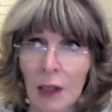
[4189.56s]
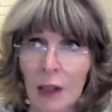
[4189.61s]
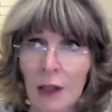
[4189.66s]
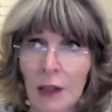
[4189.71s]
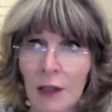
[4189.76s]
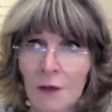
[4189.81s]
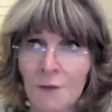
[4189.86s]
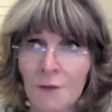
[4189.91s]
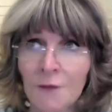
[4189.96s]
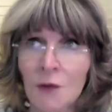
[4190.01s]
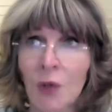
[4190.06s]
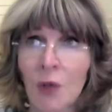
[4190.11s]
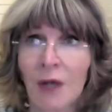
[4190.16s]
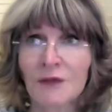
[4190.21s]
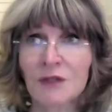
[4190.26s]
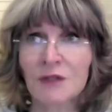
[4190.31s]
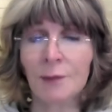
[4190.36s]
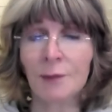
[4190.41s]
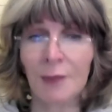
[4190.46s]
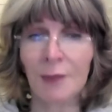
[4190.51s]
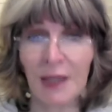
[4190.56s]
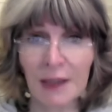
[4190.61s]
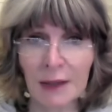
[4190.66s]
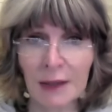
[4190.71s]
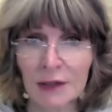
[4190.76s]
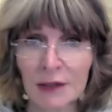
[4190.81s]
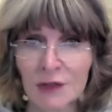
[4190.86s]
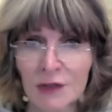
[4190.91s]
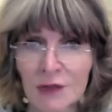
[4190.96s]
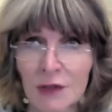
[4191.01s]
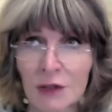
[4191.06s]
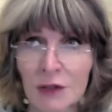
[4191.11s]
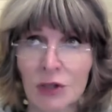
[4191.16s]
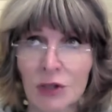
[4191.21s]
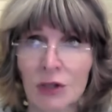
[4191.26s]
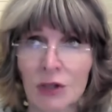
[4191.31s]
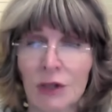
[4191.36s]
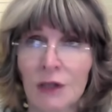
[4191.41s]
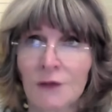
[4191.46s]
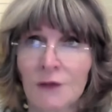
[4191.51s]
if you have to make a
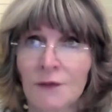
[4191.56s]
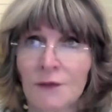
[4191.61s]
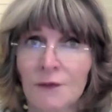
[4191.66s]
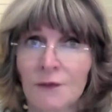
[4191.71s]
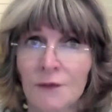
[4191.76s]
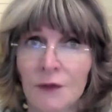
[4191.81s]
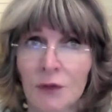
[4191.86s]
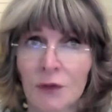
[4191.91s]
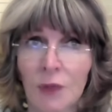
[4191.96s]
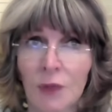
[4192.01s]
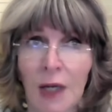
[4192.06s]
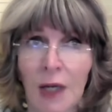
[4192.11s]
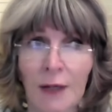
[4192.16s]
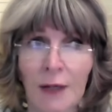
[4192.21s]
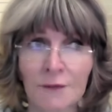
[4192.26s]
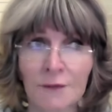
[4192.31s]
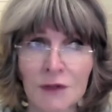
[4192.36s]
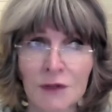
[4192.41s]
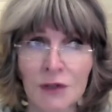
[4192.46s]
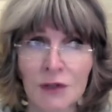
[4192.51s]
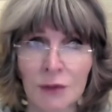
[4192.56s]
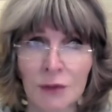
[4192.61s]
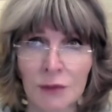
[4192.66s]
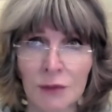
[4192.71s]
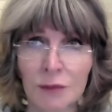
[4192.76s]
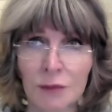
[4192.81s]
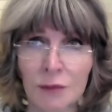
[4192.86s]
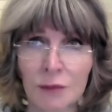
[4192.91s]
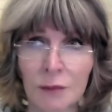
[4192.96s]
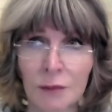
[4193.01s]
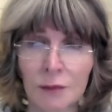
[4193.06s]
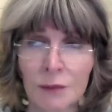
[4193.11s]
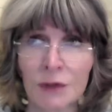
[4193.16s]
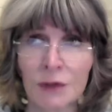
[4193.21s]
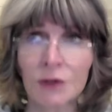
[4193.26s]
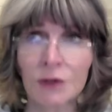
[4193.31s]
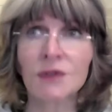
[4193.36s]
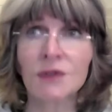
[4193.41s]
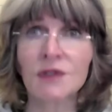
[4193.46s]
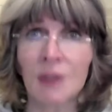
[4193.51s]
decision, if you have to
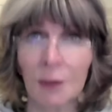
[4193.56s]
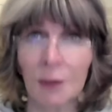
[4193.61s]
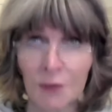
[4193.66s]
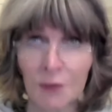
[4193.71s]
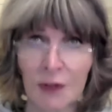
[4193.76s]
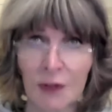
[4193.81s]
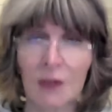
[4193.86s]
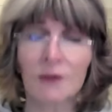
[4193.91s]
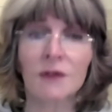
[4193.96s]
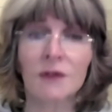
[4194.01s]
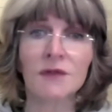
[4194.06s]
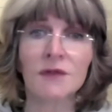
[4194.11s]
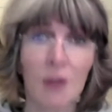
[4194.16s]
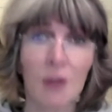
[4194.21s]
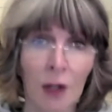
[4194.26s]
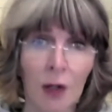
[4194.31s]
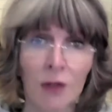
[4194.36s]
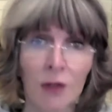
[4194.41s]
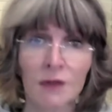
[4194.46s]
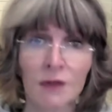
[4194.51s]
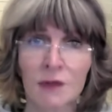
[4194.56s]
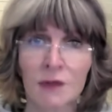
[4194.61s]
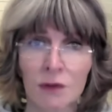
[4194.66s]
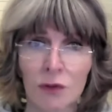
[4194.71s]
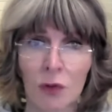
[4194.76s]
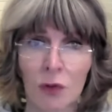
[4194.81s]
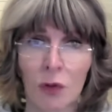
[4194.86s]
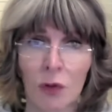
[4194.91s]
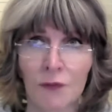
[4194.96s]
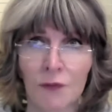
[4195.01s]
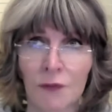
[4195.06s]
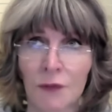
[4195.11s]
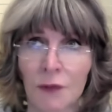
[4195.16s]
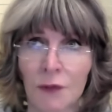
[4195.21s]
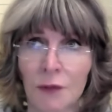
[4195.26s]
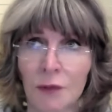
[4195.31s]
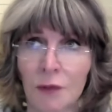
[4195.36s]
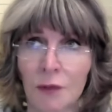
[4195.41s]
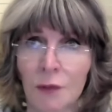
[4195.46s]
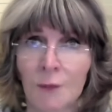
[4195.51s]
do something that's asked of
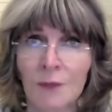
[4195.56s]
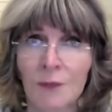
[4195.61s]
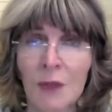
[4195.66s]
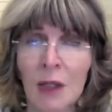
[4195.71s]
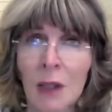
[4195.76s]
you,